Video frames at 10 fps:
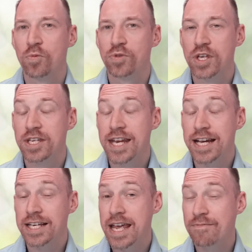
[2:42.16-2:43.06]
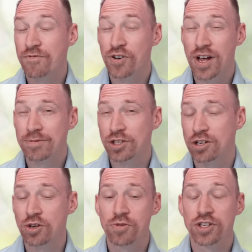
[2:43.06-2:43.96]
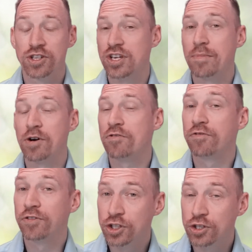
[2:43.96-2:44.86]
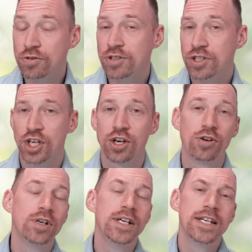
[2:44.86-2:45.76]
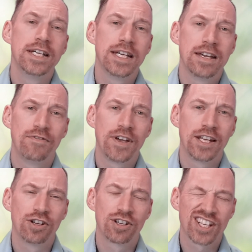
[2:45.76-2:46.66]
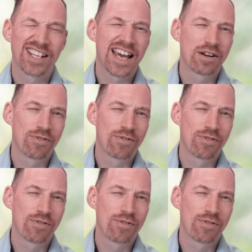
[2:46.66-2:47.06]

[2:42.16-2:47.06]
The nickname for Lyme is also the summer flu. So if it looks like that